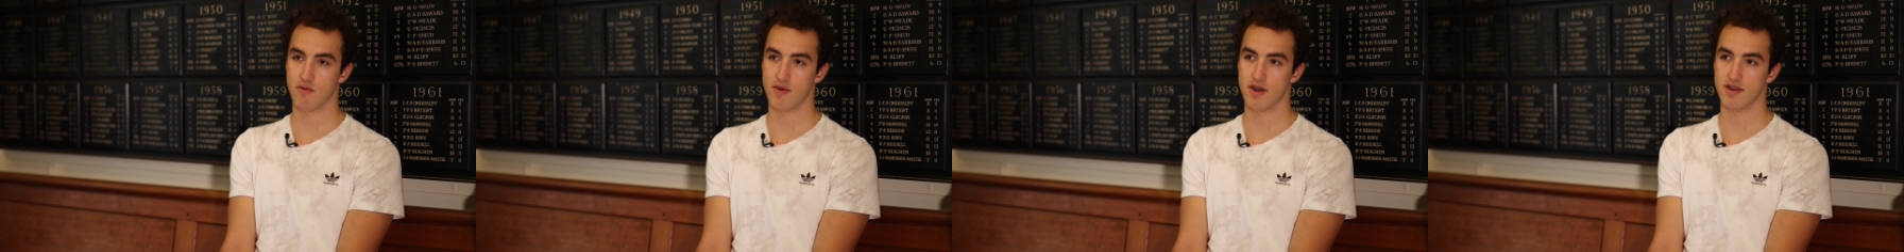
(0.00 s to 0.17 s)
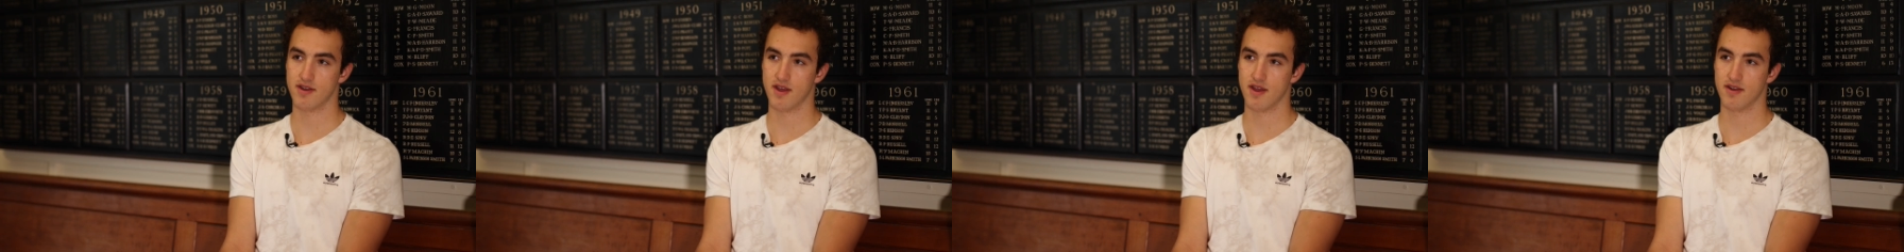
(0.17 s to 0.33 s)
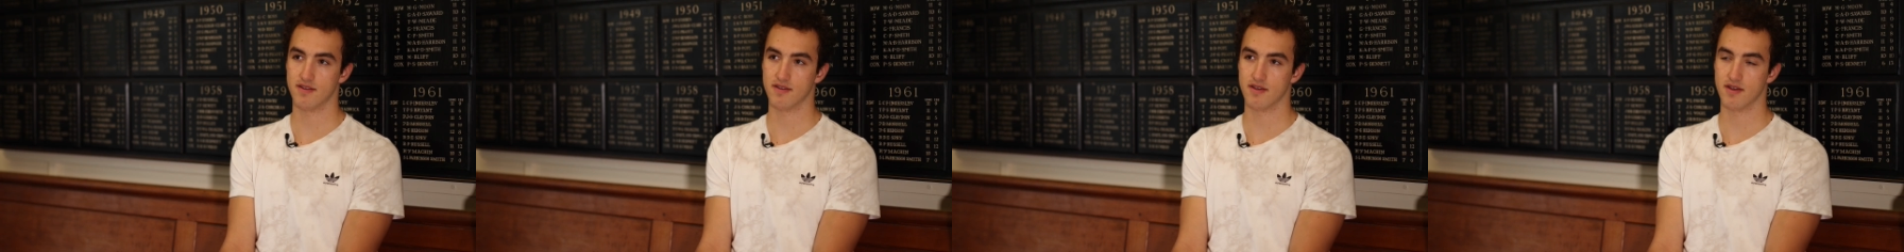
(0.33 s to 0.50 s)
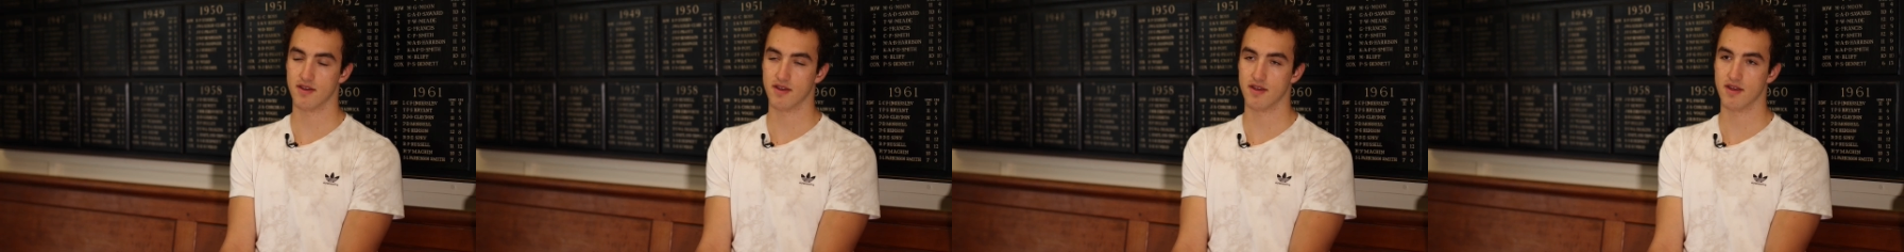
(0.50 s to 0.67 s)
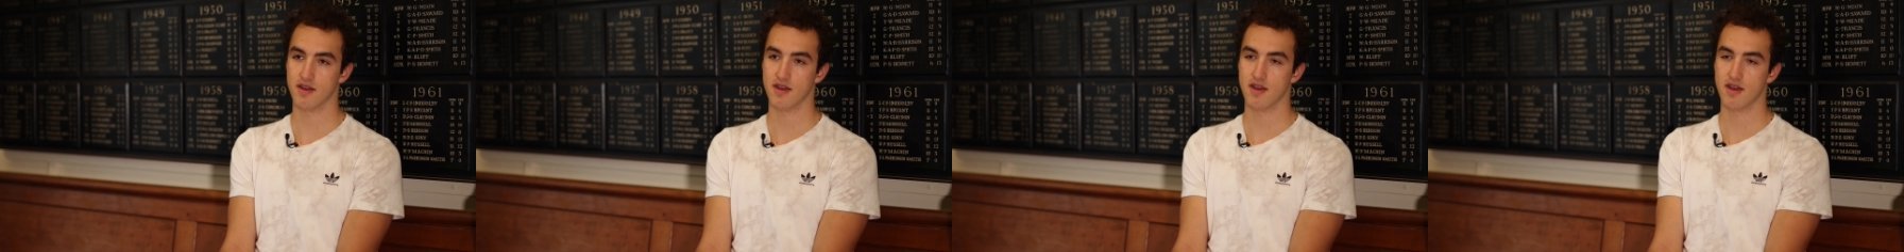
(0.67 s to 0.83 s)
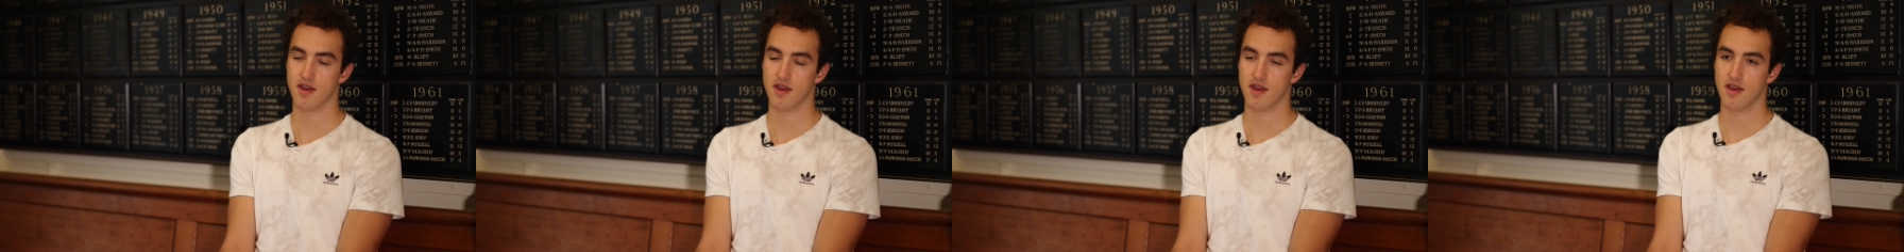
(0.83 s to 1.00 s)
heart rate data,
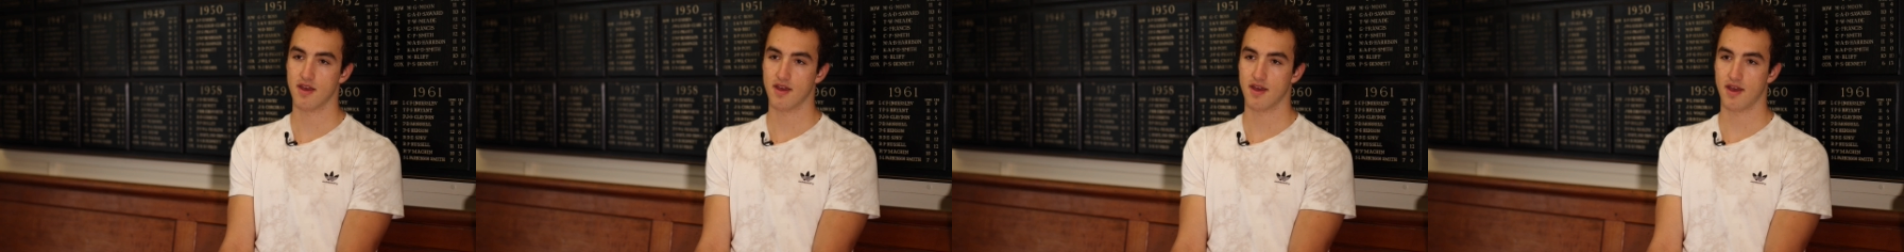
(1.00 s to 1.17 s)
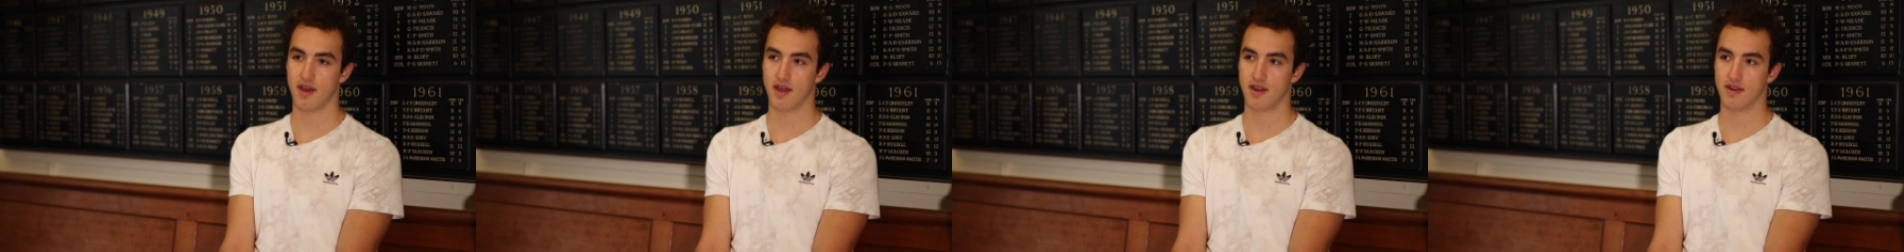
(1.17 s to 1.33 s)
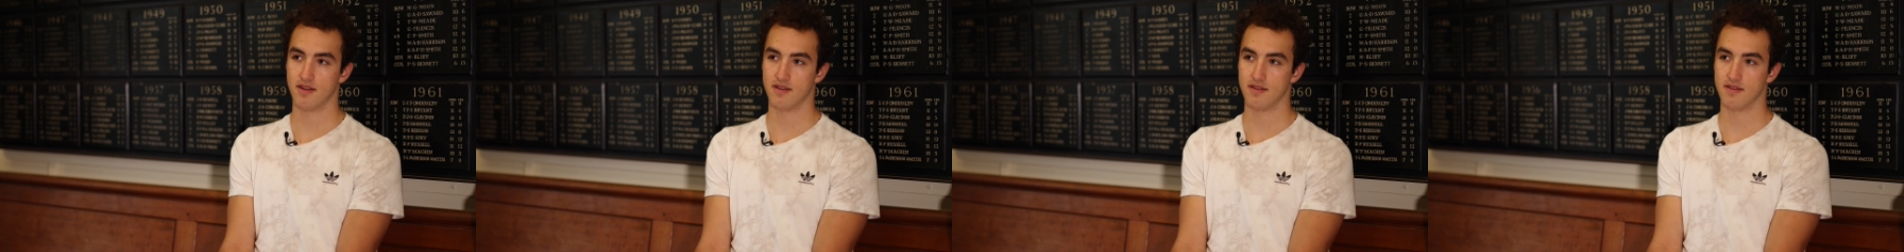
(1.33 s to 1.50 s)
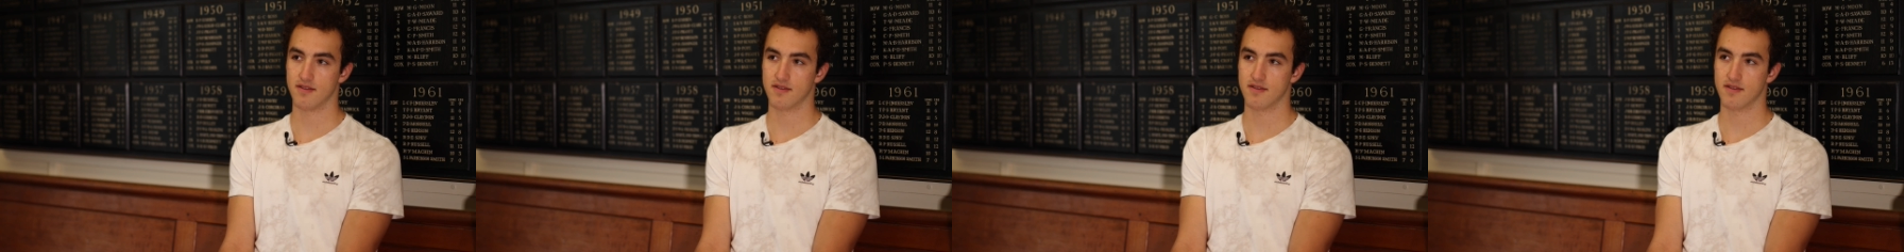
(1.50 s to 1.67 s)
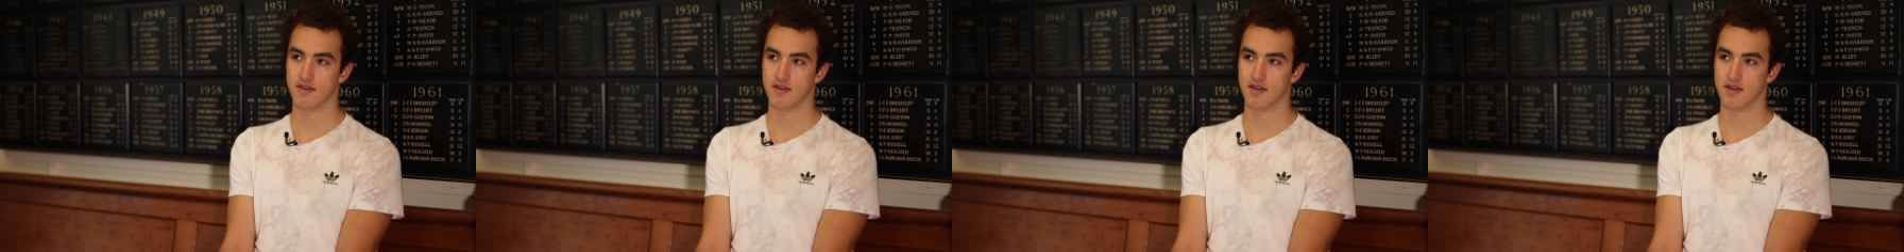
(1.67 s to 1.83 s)
and